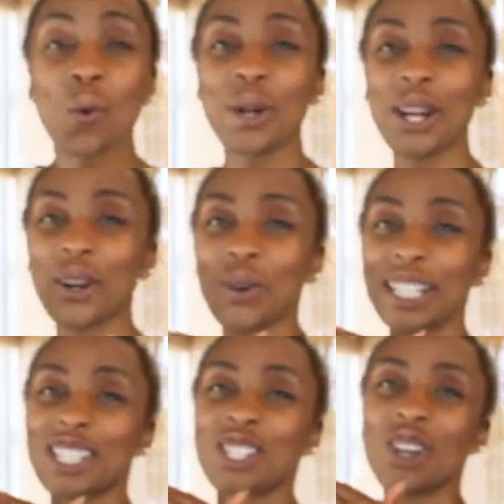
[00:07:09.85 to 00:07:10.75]
We are
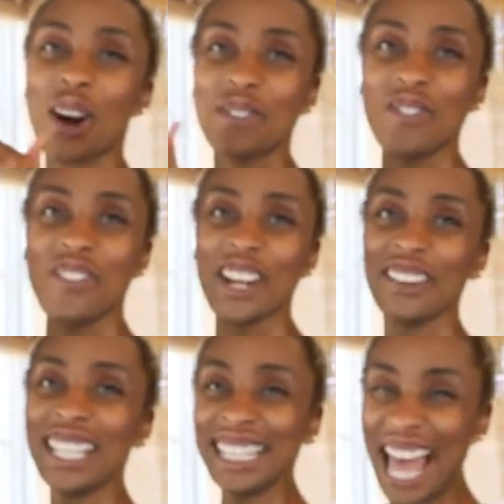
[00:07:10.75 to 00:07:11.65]
going to start
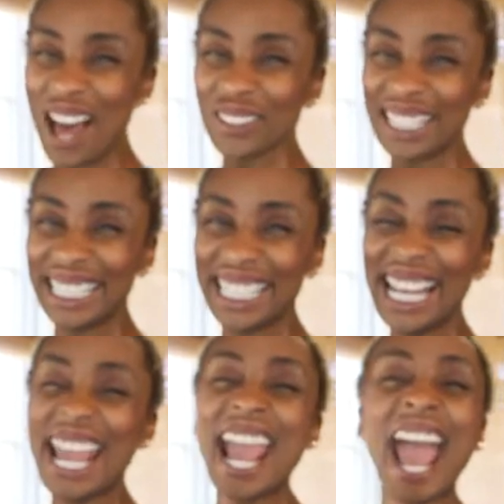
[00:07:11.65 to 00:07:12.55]
very
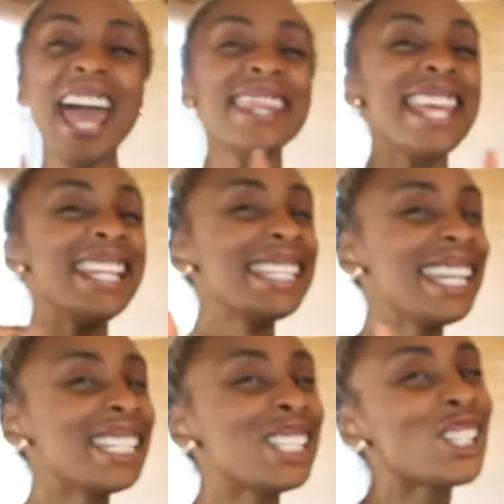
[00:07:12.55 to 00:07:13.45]
loudly and then
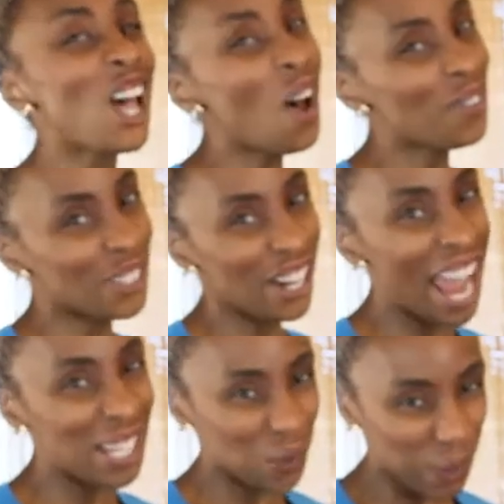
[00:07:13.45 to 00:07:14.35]
get softer
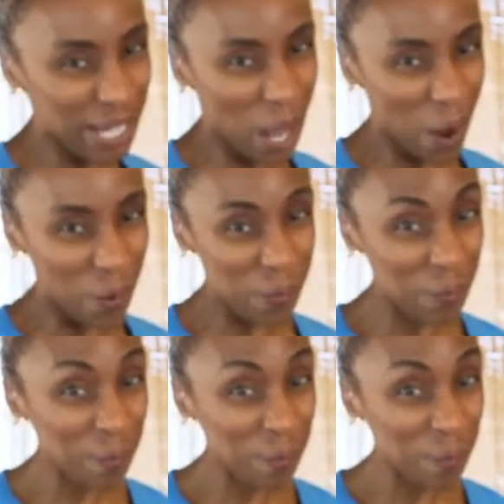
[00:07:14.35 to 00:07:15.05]
as we go.